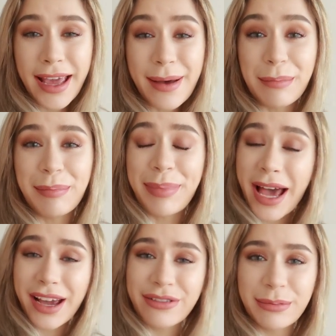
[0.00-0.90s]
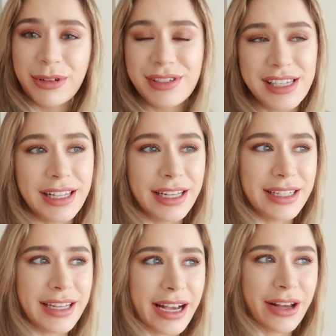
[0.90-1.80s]
I am back from New
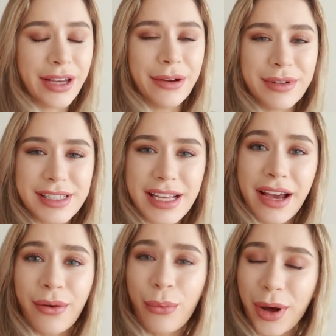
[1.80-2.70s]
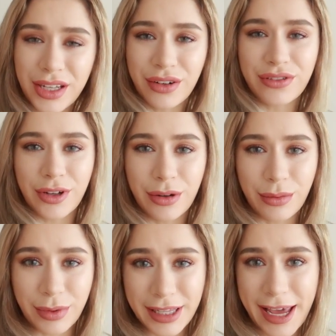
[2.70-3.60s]
Zealand now. It was a wonderful,
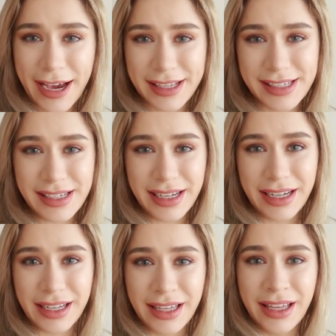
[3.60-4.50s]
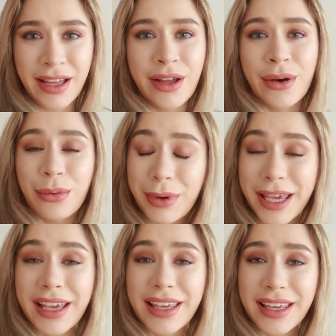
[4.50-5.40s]
relaxing
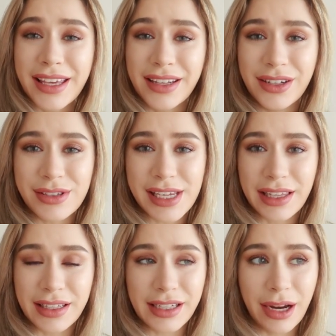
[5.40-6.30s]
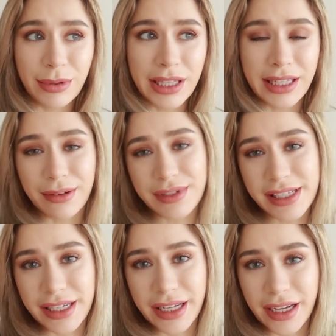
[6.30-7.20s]
week in New Zealand. I really loved
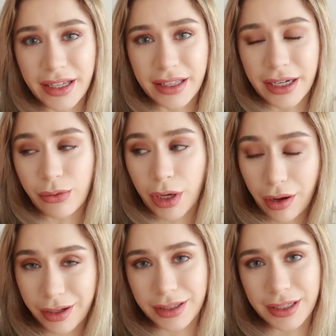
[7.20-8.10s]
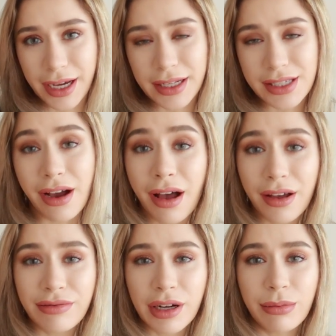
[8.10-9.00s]
seeing like what Auckland had to
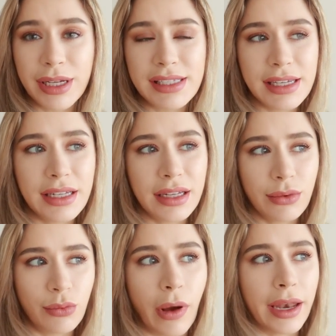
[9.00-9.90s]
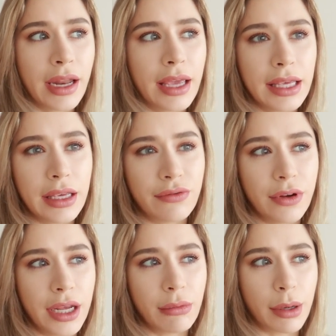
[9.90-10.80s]
offer. We did one
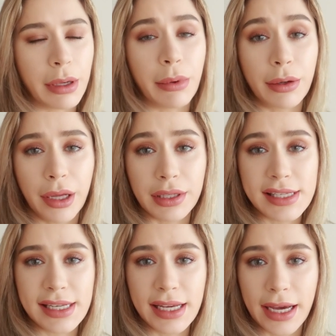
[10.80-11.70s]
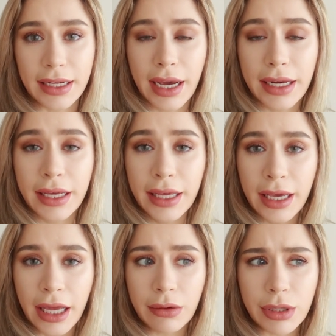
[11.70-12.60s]
evening where we went around the city at night
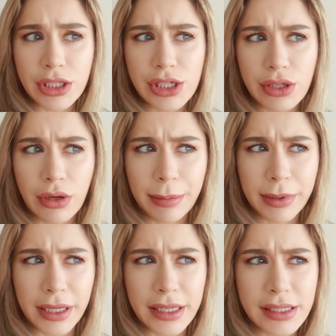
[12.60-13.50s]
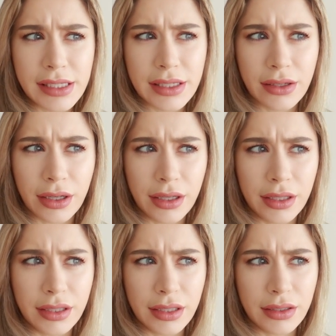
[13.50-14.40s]
and went to a place
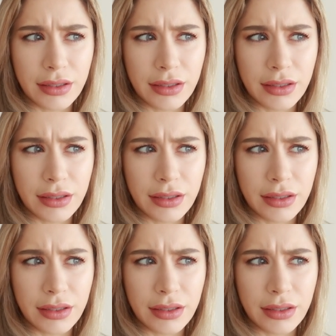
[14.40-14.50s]
called